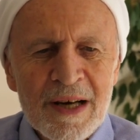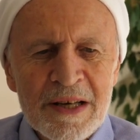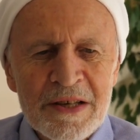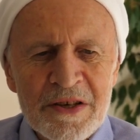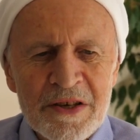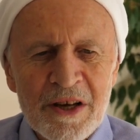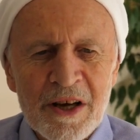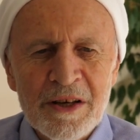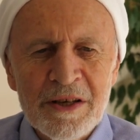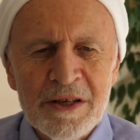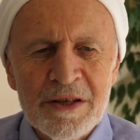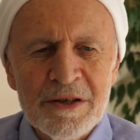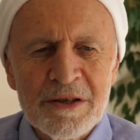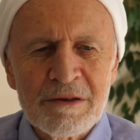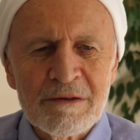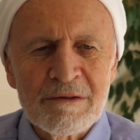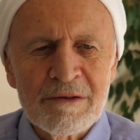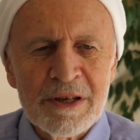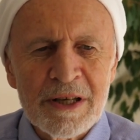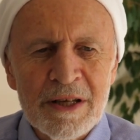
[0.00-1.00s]
started
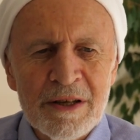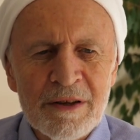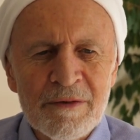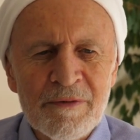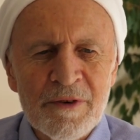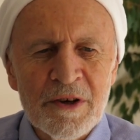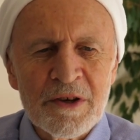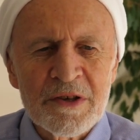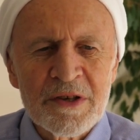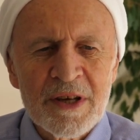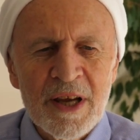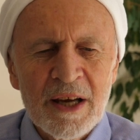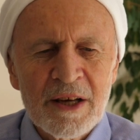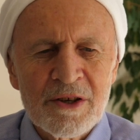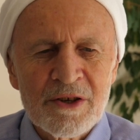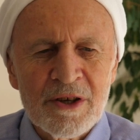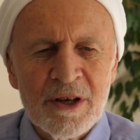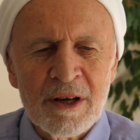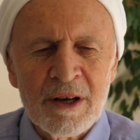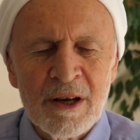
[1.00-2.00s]
to read the first
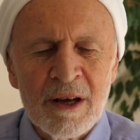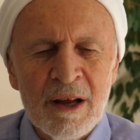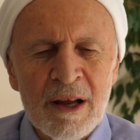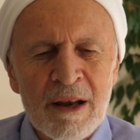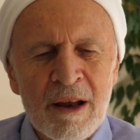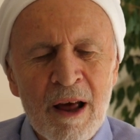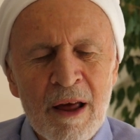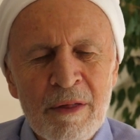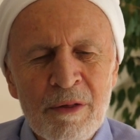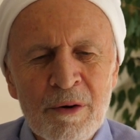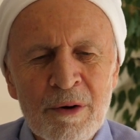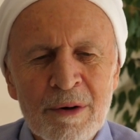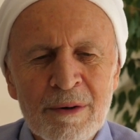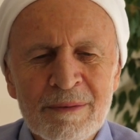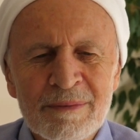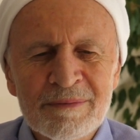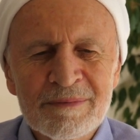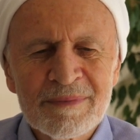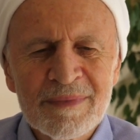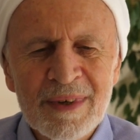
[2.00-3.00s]
section, and then I thought,
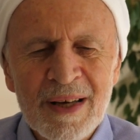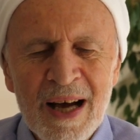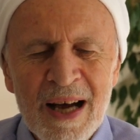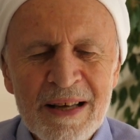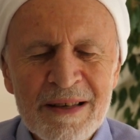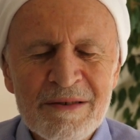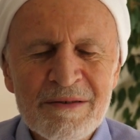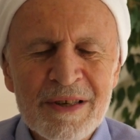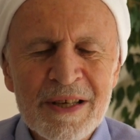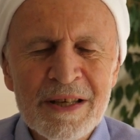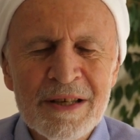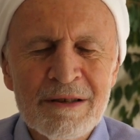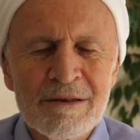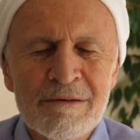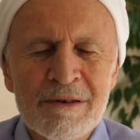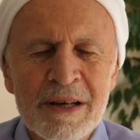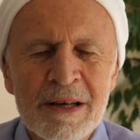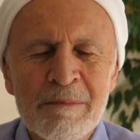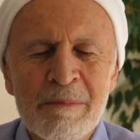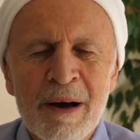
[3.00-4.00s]
I don't need to
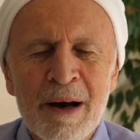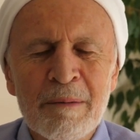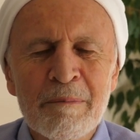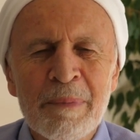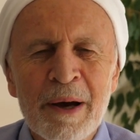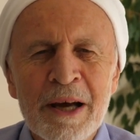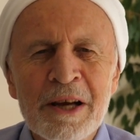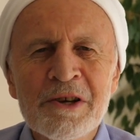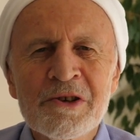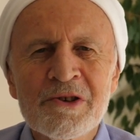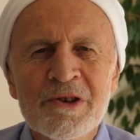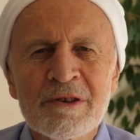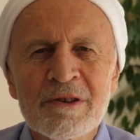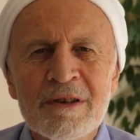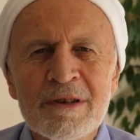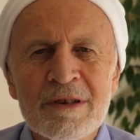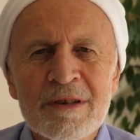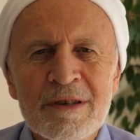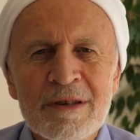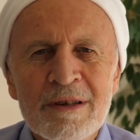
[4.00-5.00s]
read about
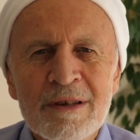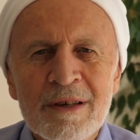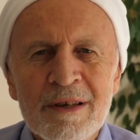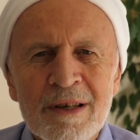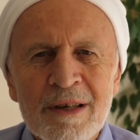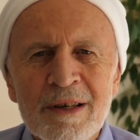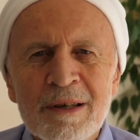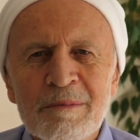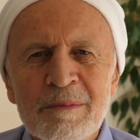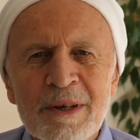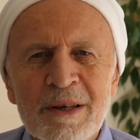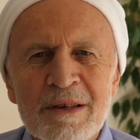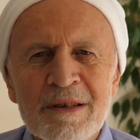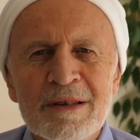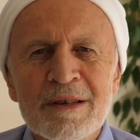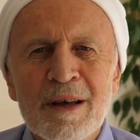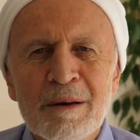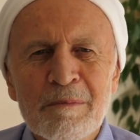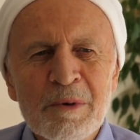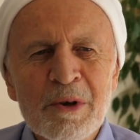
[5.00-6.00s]
patience,
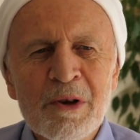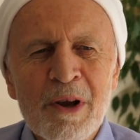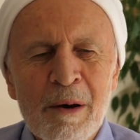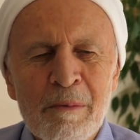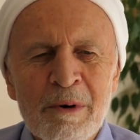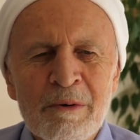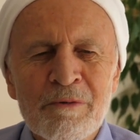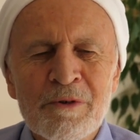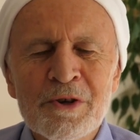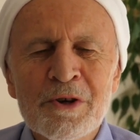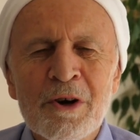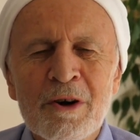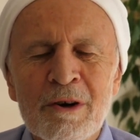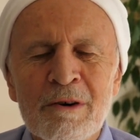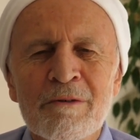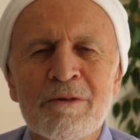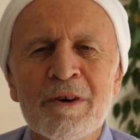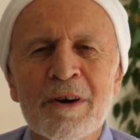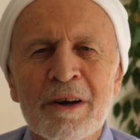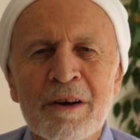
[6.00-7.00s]
because I'm a
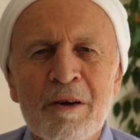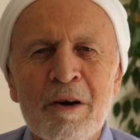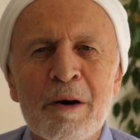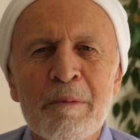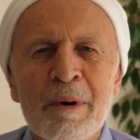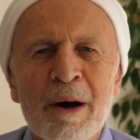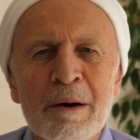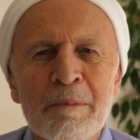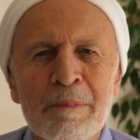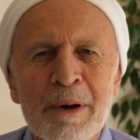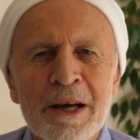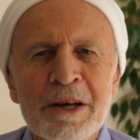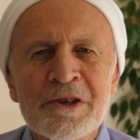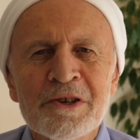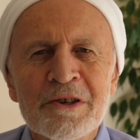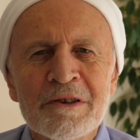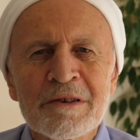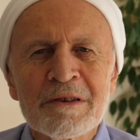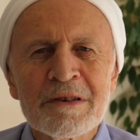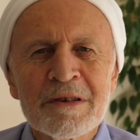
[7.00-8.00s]
photographer, I know about
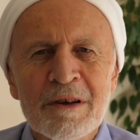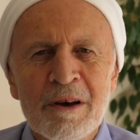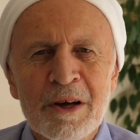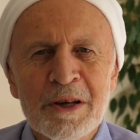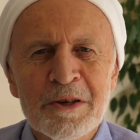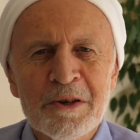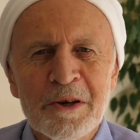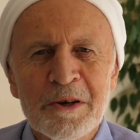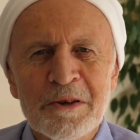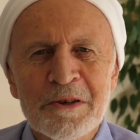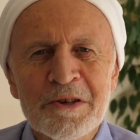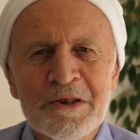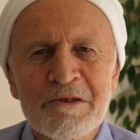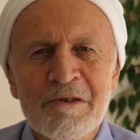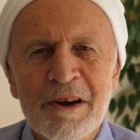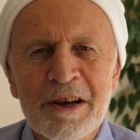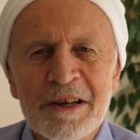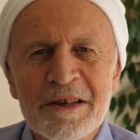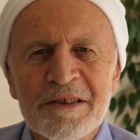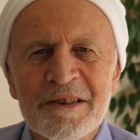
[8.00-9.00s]
patience. I turned
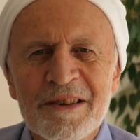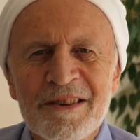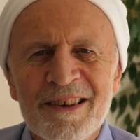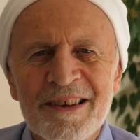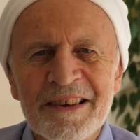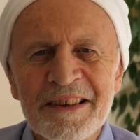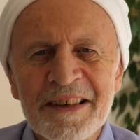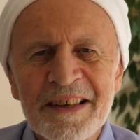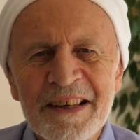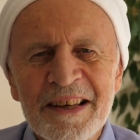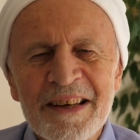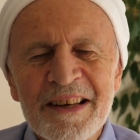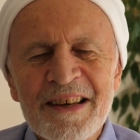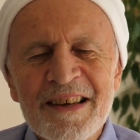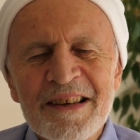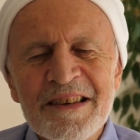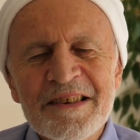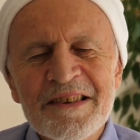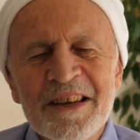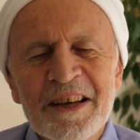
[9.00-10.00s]
straight to the
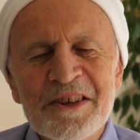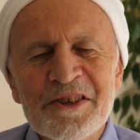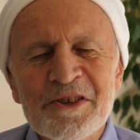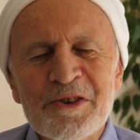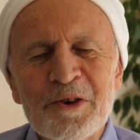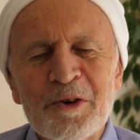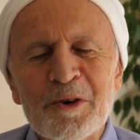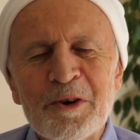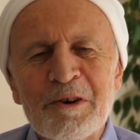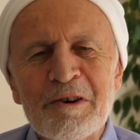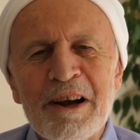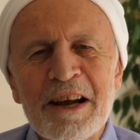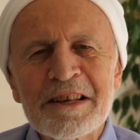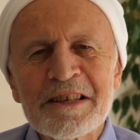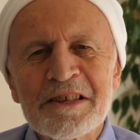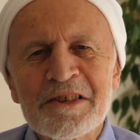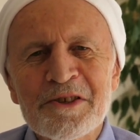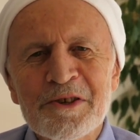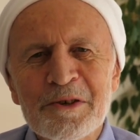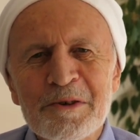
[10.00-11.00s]
section on
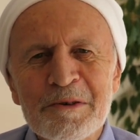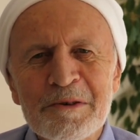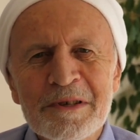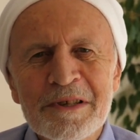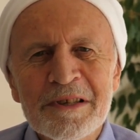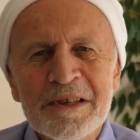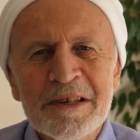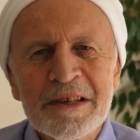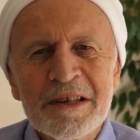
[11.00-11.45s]
gratitude,